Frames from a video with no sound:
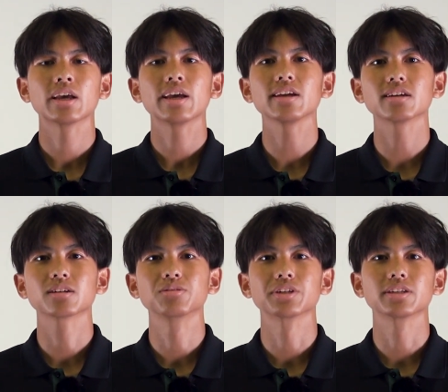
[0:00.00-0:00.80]
In
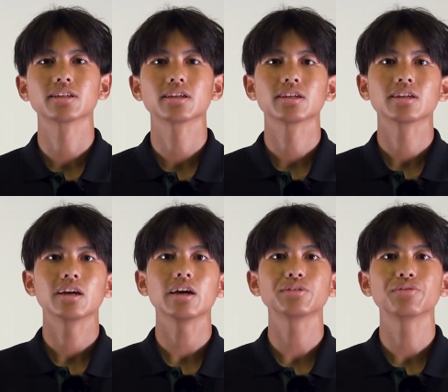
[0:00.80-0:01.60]
conclusion,
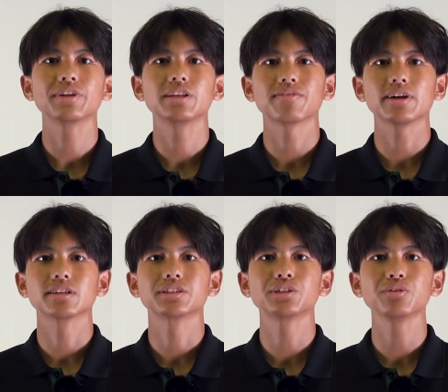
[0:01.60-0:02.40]
as we redefine
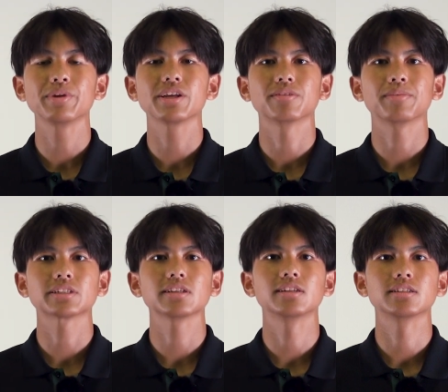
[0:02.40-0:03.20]
the true meaning of
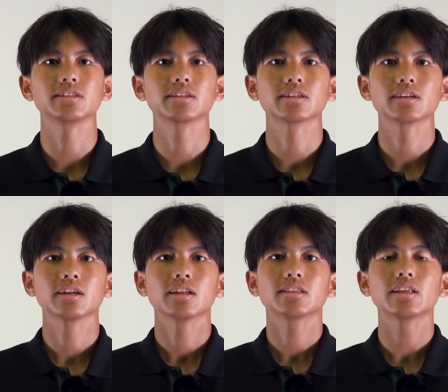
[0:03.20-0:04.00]
masculinity,
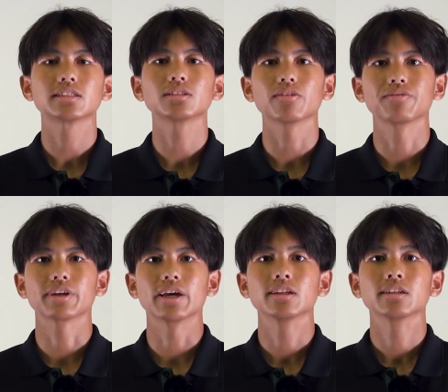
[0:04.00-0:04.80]
let's not
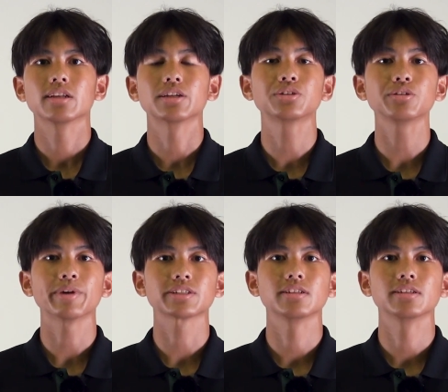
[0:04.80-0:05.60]
forget that true
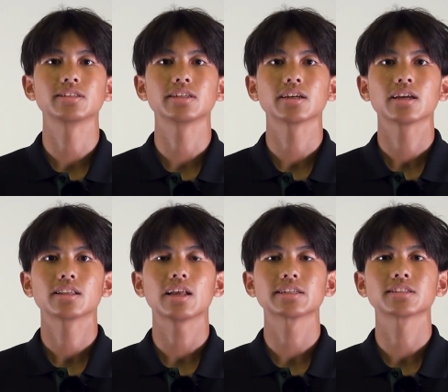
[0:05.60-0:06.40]
masculinity
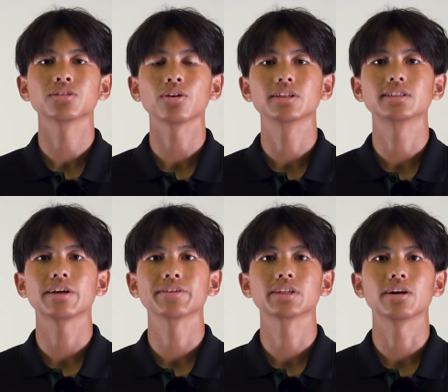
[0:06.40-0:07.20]
lies not in
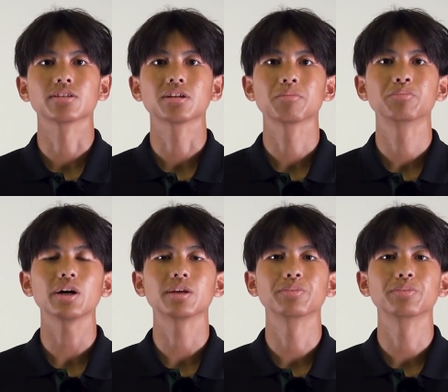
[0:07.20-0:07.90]
tearing down, but in